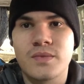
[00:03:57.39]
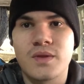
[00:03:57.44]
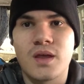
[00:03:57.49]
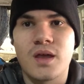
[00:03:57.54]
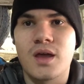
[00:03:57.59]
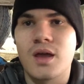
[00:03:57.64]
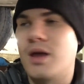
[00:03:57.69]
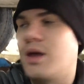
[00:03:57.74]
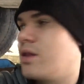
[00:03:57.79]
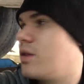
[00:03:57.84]

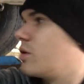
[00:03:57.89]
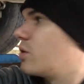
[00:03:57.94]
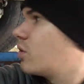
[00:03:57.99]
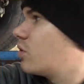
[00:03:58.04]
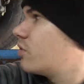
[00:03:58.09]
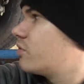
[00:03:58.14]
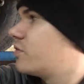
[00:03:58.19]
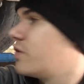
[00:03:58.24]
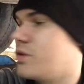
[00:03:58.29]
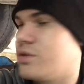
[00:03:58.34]
and the
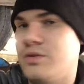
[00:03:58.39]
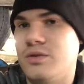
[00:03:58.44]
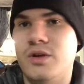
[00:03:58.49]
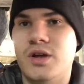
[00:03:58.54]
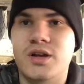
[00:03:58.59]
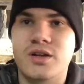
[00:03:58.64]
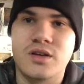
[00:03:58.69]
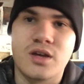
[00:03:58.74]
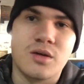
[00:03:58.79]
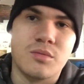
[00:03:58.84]
oil filter
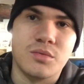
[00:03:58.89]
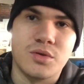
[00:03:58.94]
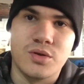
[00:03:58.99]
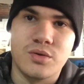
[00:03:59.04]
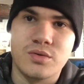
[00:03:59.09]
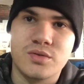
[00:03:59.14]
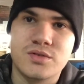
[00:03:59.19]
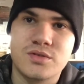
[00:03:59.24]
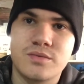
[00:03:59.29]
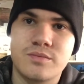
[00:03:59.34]
had come
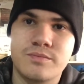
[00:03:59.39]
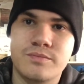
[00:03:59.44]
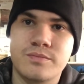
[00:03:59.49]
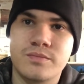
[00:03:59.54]
loose.